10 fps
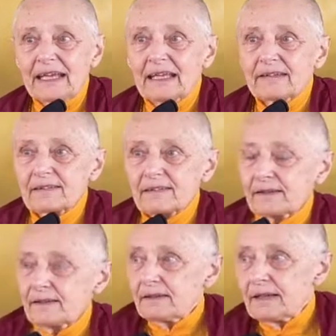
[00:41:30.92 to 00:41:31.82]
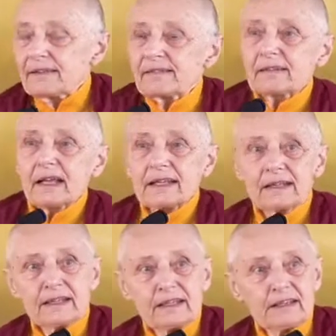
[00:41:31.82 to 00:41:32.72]
It's
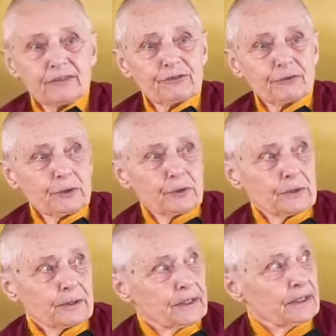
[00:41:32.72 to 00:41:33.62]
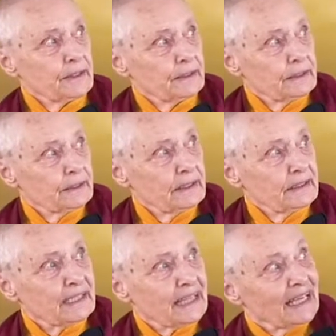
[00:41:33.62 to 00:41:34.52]
like if you're
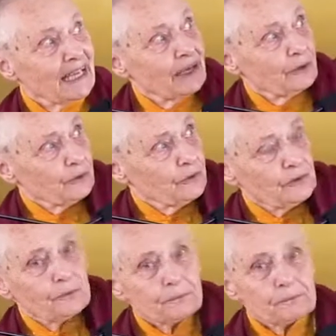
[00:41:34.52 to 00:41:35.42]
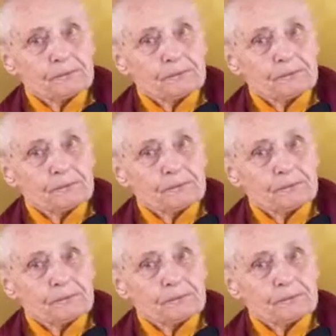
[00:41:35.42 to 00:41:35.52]
in the clouds.